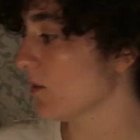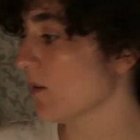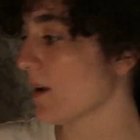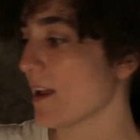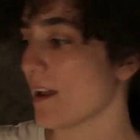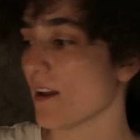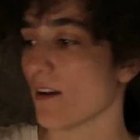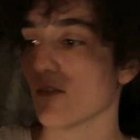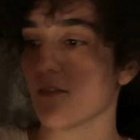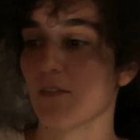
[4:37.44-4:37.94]
to
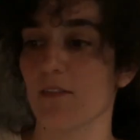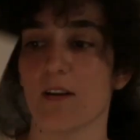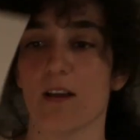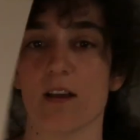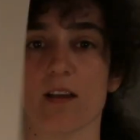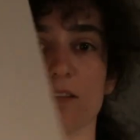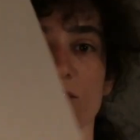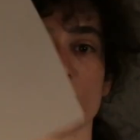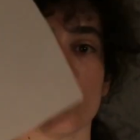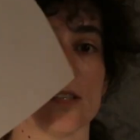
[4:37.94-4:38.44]
have
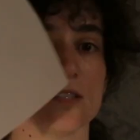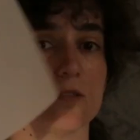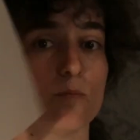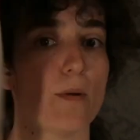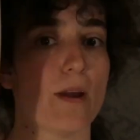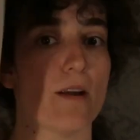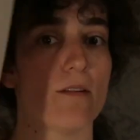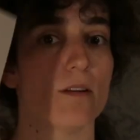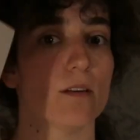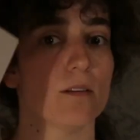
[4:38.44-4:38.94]
a
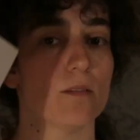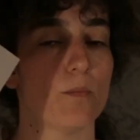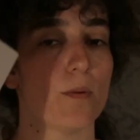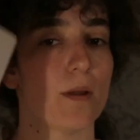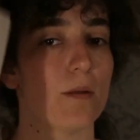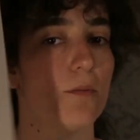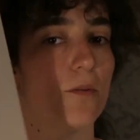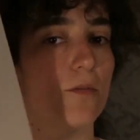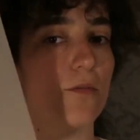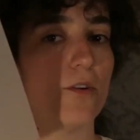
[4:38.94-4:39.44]
transparent
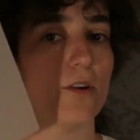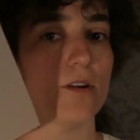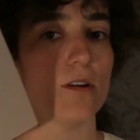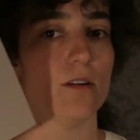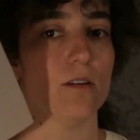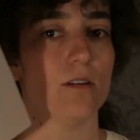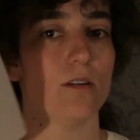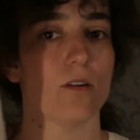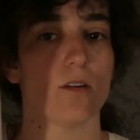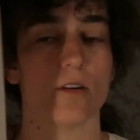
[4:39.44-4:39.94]
paper
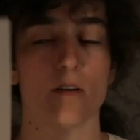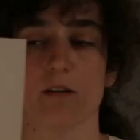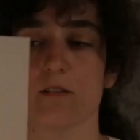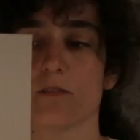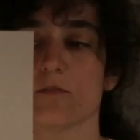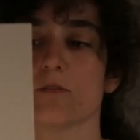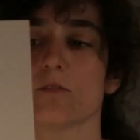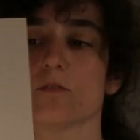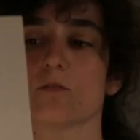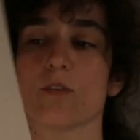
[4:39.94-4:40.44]
foil
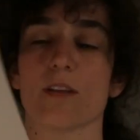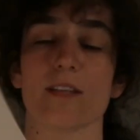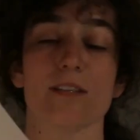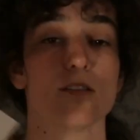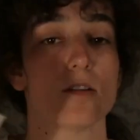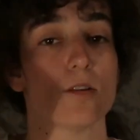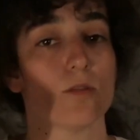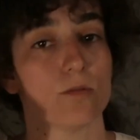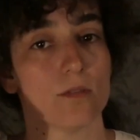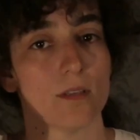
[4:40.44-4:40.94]
or
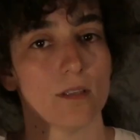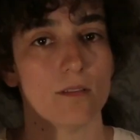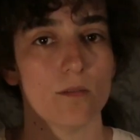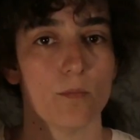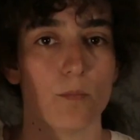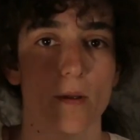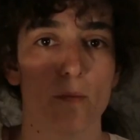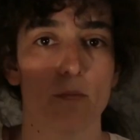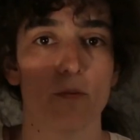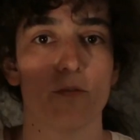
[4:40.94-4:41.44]

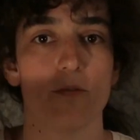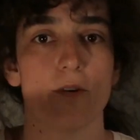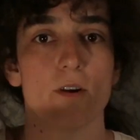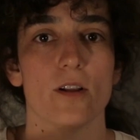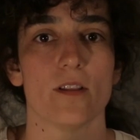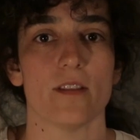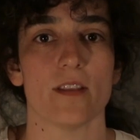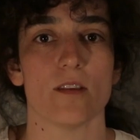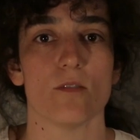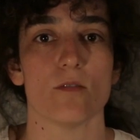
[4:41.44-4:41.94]
translucent paper
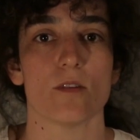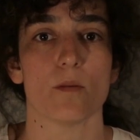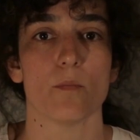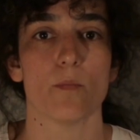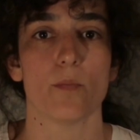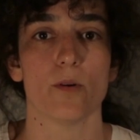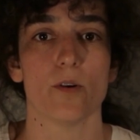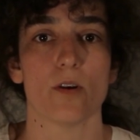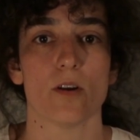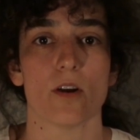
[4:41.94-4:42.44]
foil that you
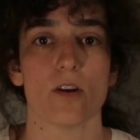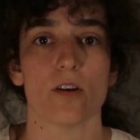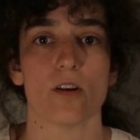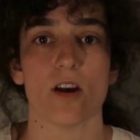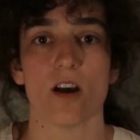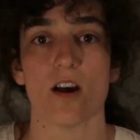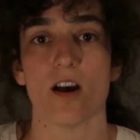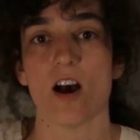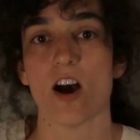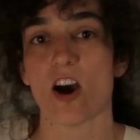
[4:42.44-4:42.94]
can put on
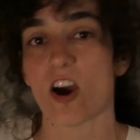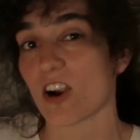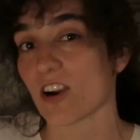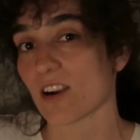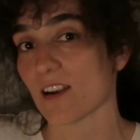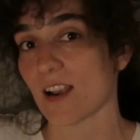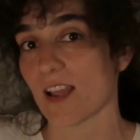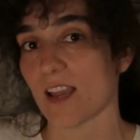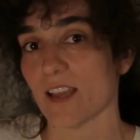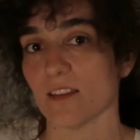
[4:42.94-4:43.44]
a
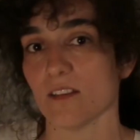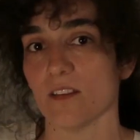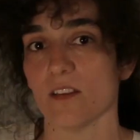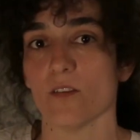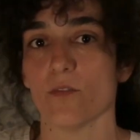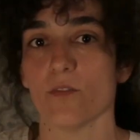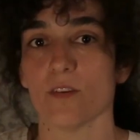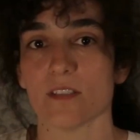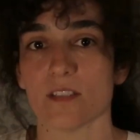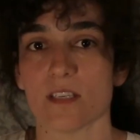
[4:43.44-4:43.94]
hard light
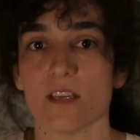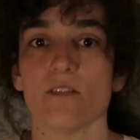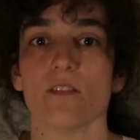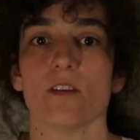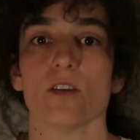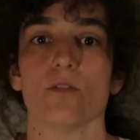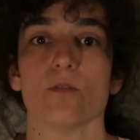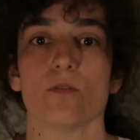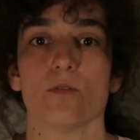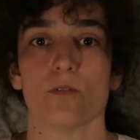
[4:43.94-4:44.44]
if it's
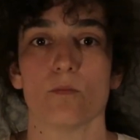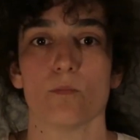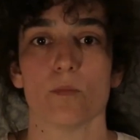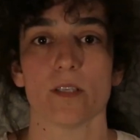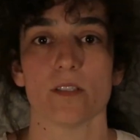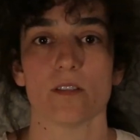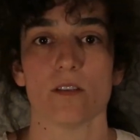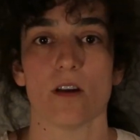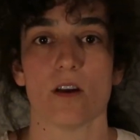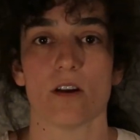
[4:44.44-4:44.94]
giving you too
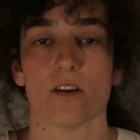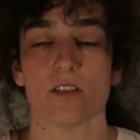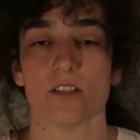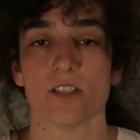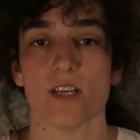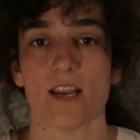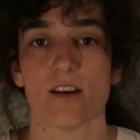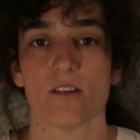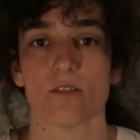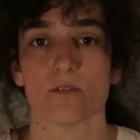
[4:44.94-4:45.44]
much hard
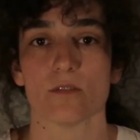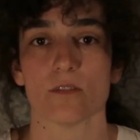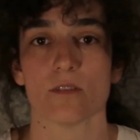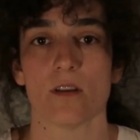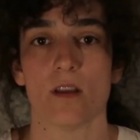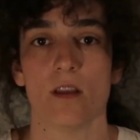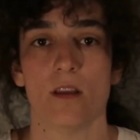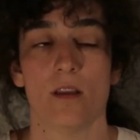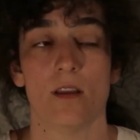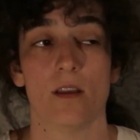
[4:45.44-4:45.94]
shadows.
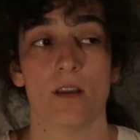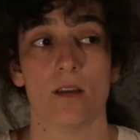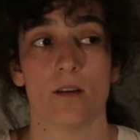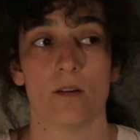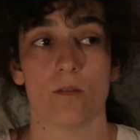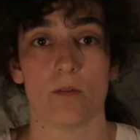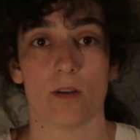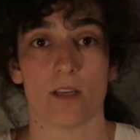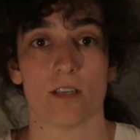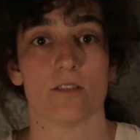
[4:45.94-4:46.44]

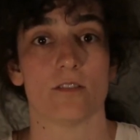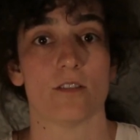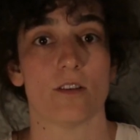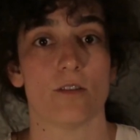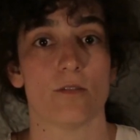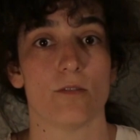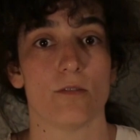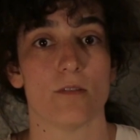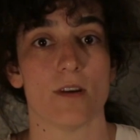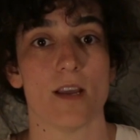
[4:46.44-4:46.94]
We can
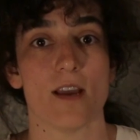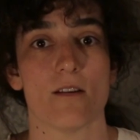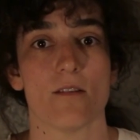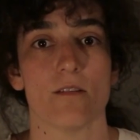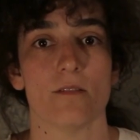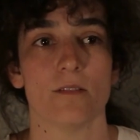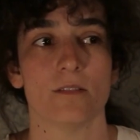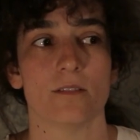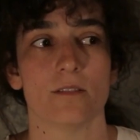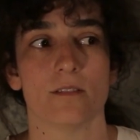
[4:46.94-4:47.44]
show you
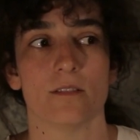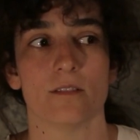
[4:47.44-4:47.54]
now